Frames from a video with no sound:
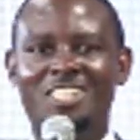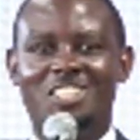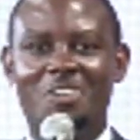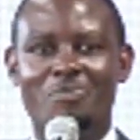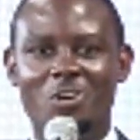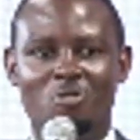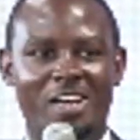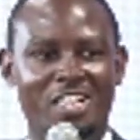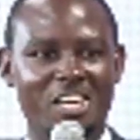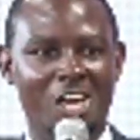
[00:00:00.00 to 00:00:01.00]
Now, that
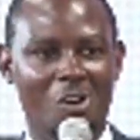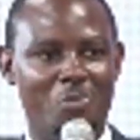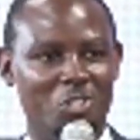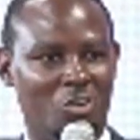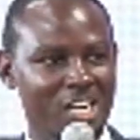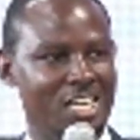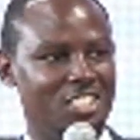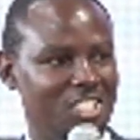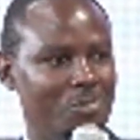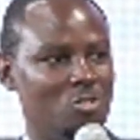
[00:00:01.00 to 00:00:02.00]
statement of I need
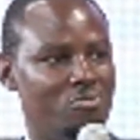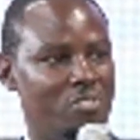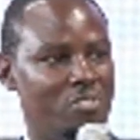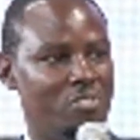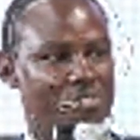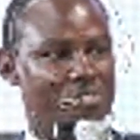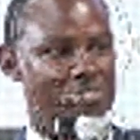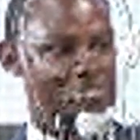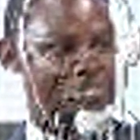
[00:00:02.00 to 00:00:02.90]
help is already a stability.